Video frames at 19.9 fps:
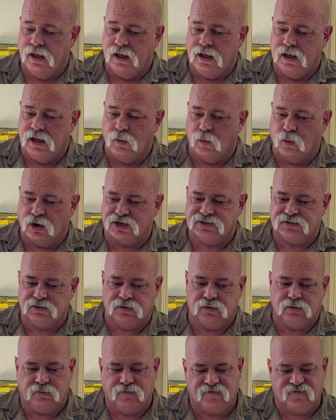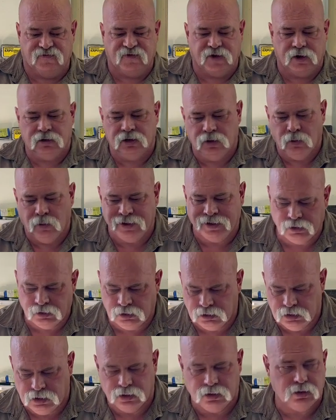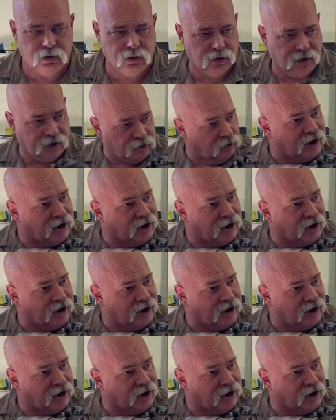It works fairly well. I don't